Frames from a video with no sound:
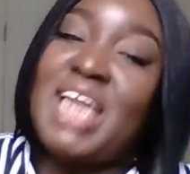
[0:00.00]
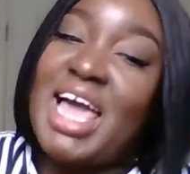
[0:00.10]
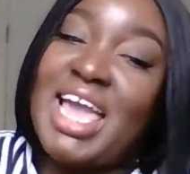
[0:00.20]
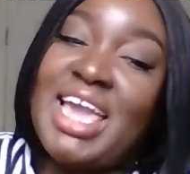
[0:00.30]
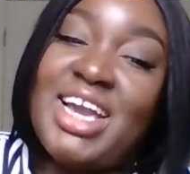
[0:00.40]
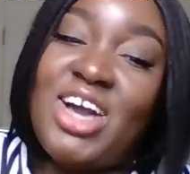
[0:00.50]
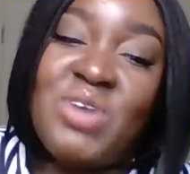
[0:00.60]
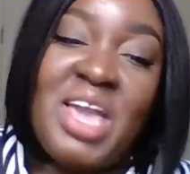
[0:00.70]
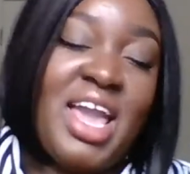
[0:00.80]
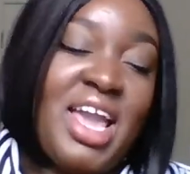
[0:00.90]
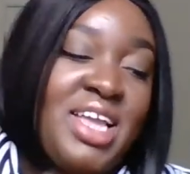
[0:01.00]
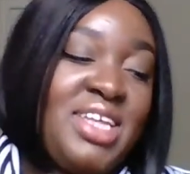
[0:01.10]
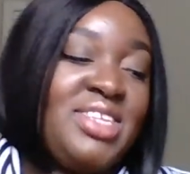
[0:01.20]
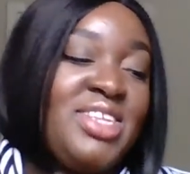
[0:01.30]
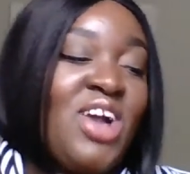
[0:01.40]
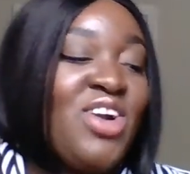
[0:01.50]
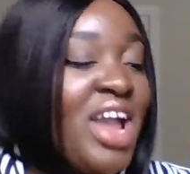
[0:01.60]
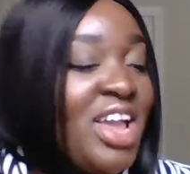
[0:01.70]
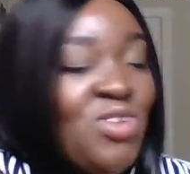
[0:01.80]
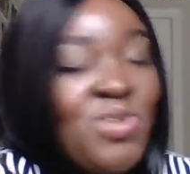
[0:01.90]
like, okay, all
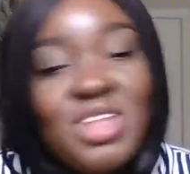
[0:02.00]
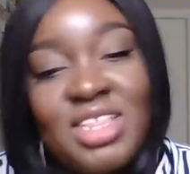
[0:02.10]
right, you